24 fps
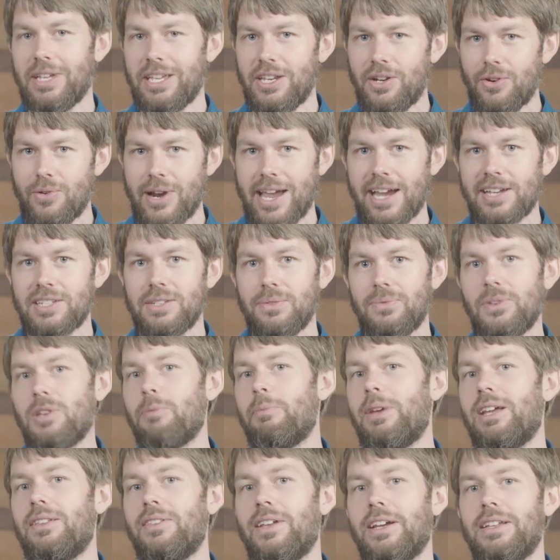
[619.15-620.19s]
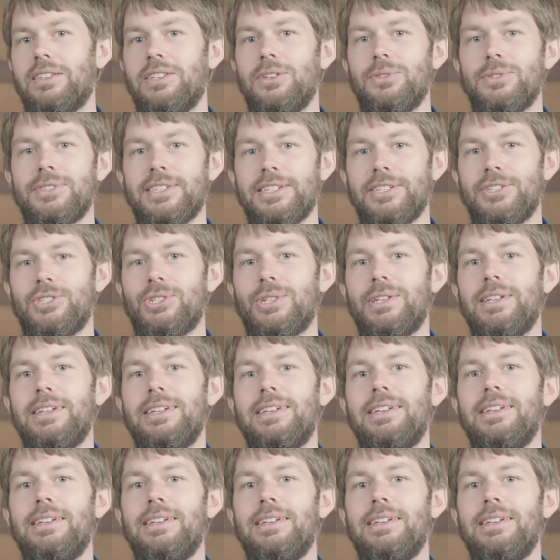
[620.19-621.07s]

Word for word: interactive command line usage.